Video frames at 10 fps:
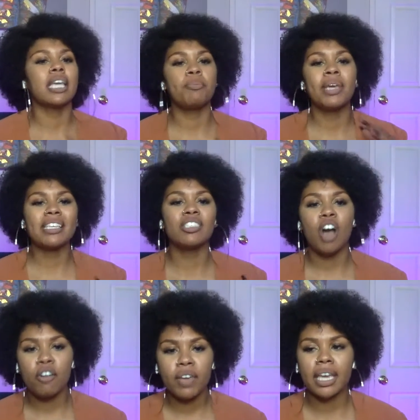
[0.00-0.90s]
to get pissed
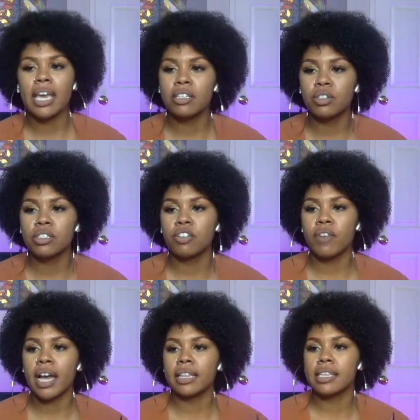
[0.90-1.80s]
off at Kendall to
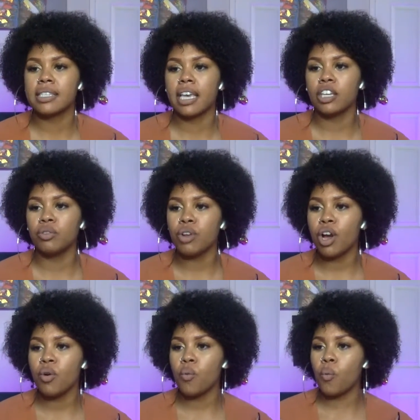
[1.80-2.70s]
finally say, you
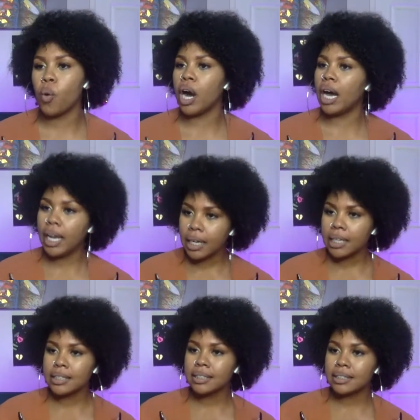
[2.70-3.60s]
know
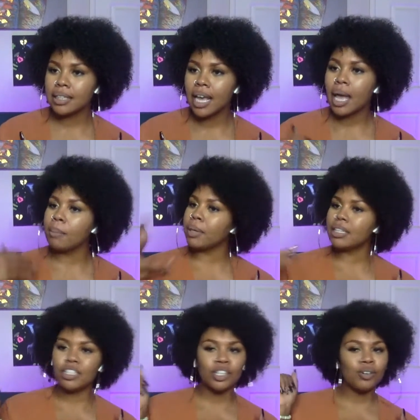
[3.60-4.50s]
what?
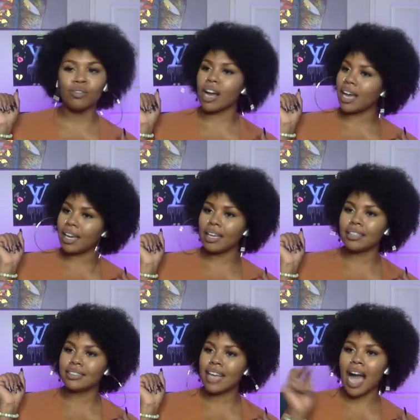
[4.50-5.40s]
Bitch, you're
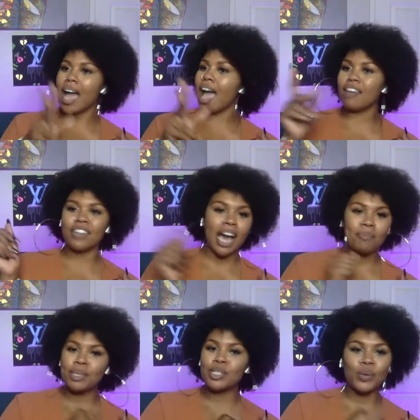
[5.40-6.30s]
right. I have
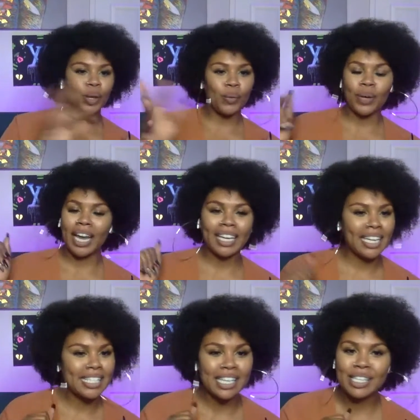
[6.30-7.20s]
not been doing what I
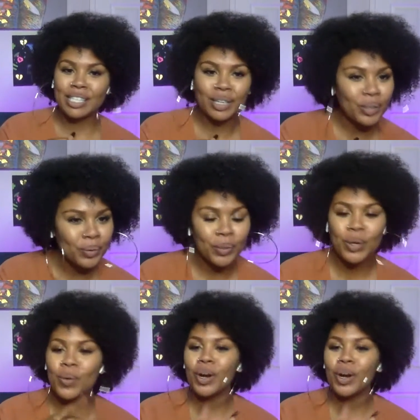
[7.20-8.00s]
need to do.